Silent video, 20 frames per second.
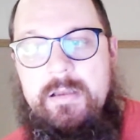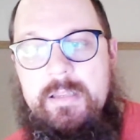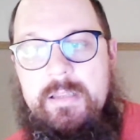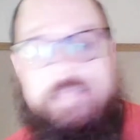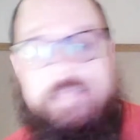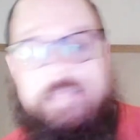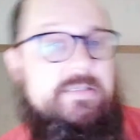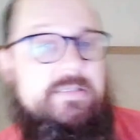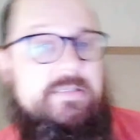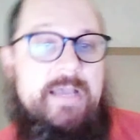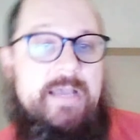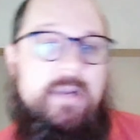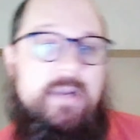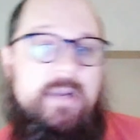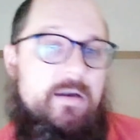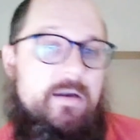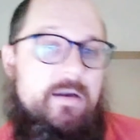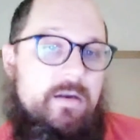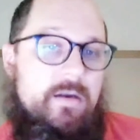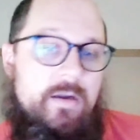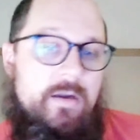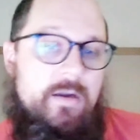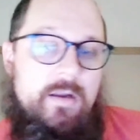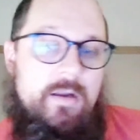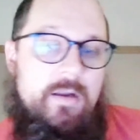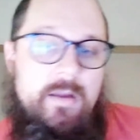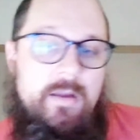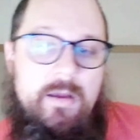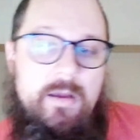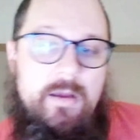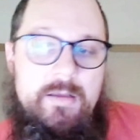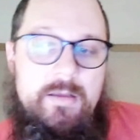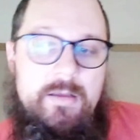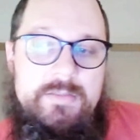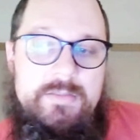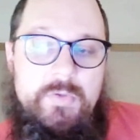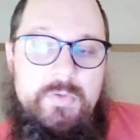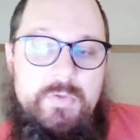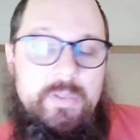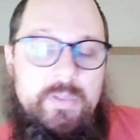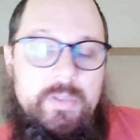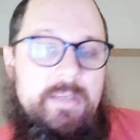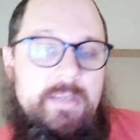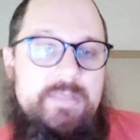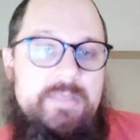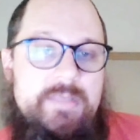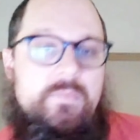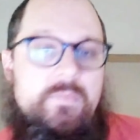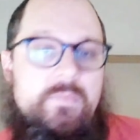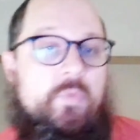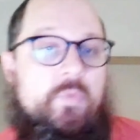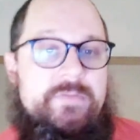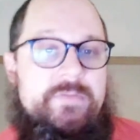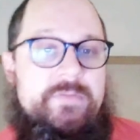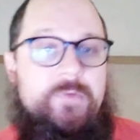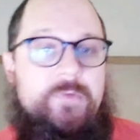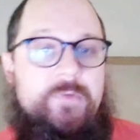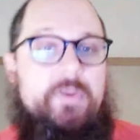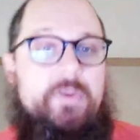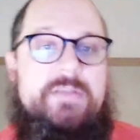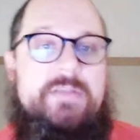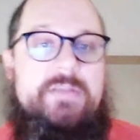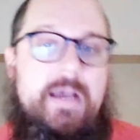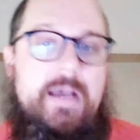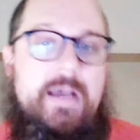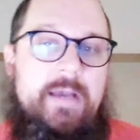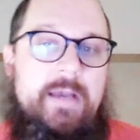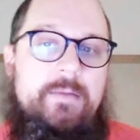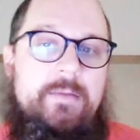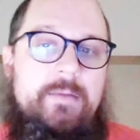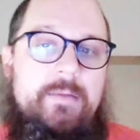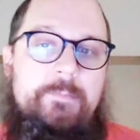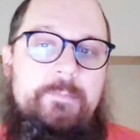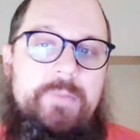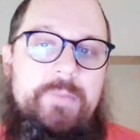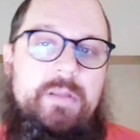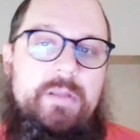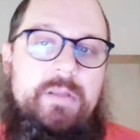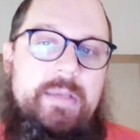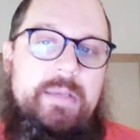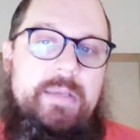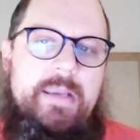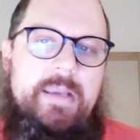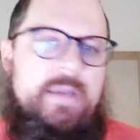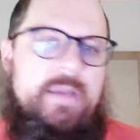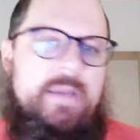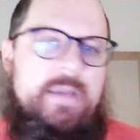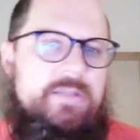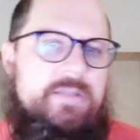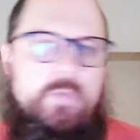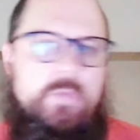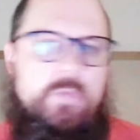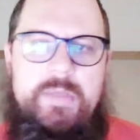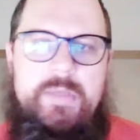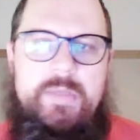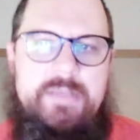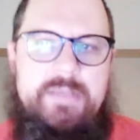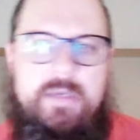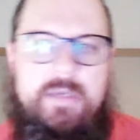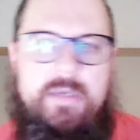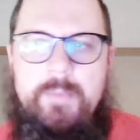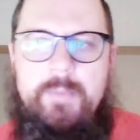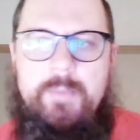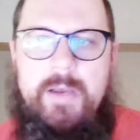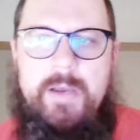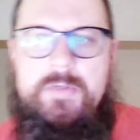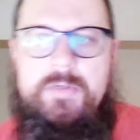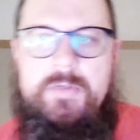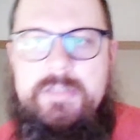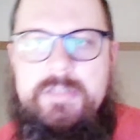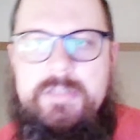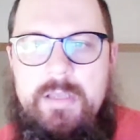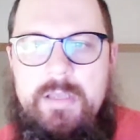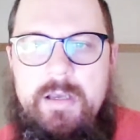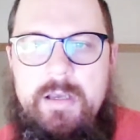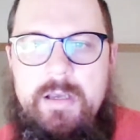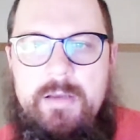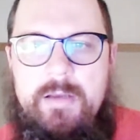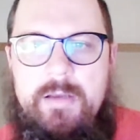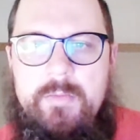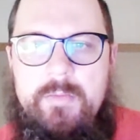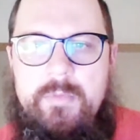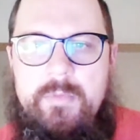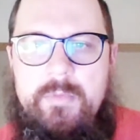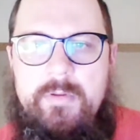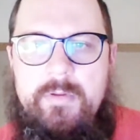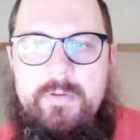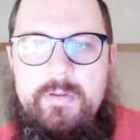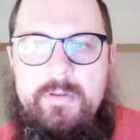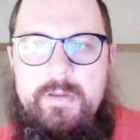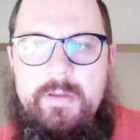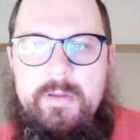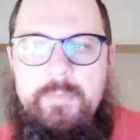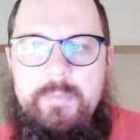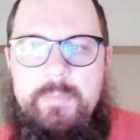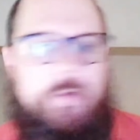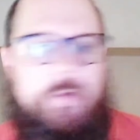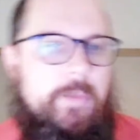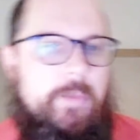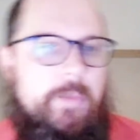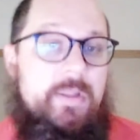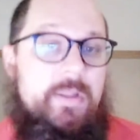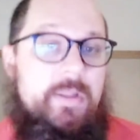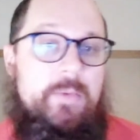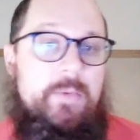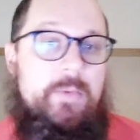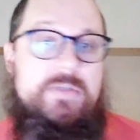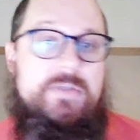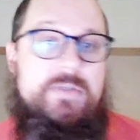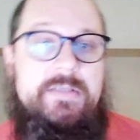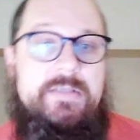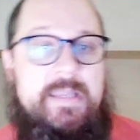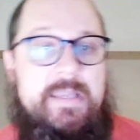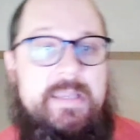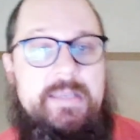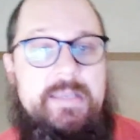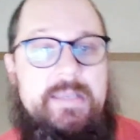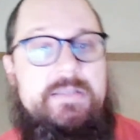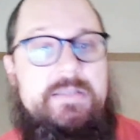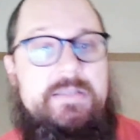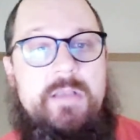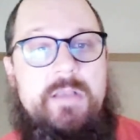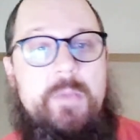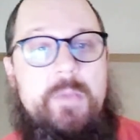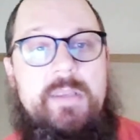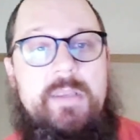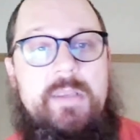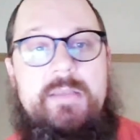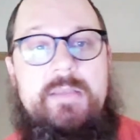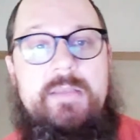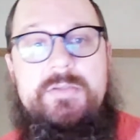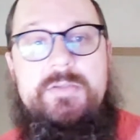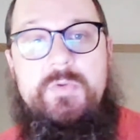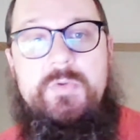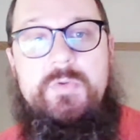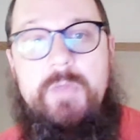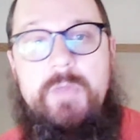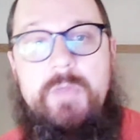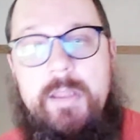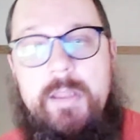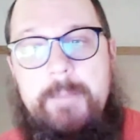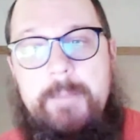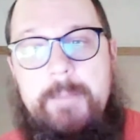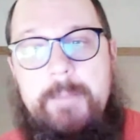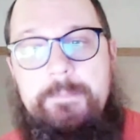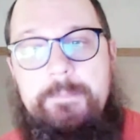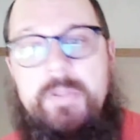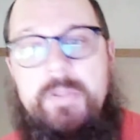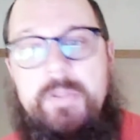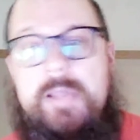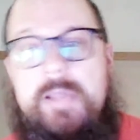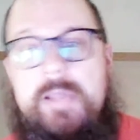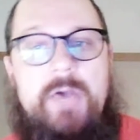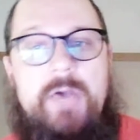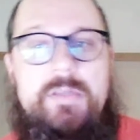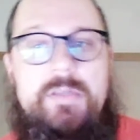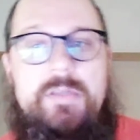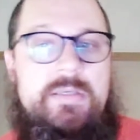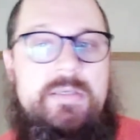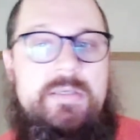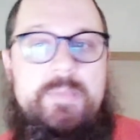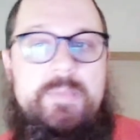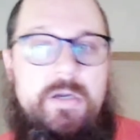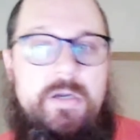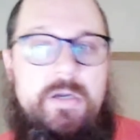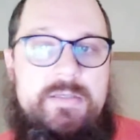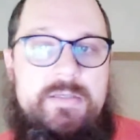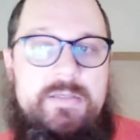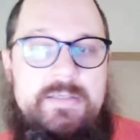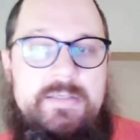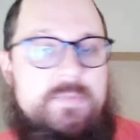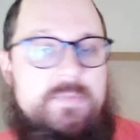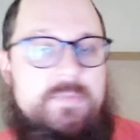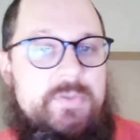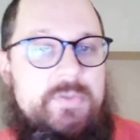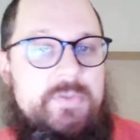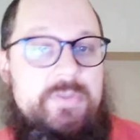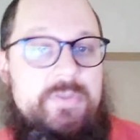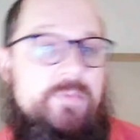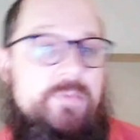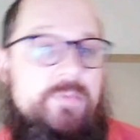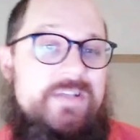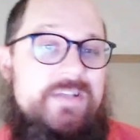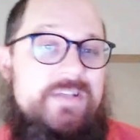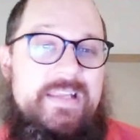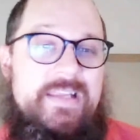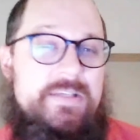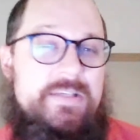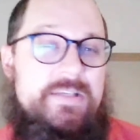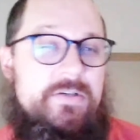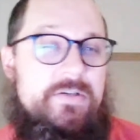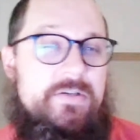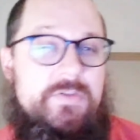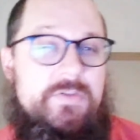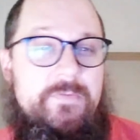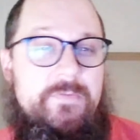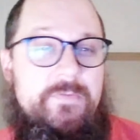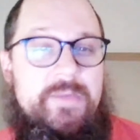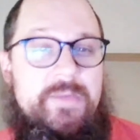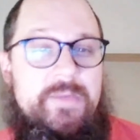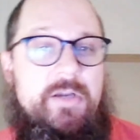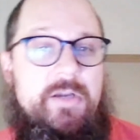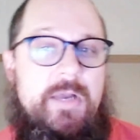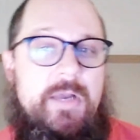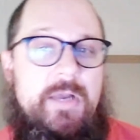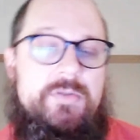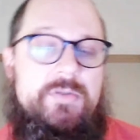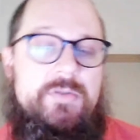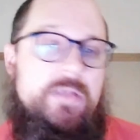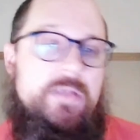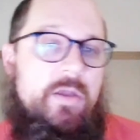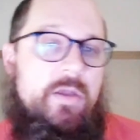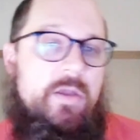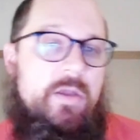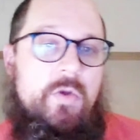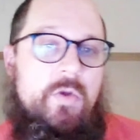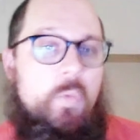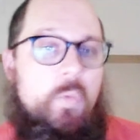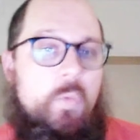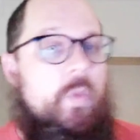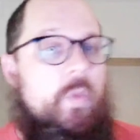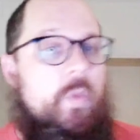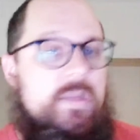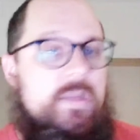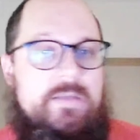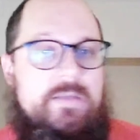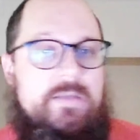entire schooling was focused on building and actually reasoning about programming languages. And he's coming in to build out the debugger system so it's much easier to figure out what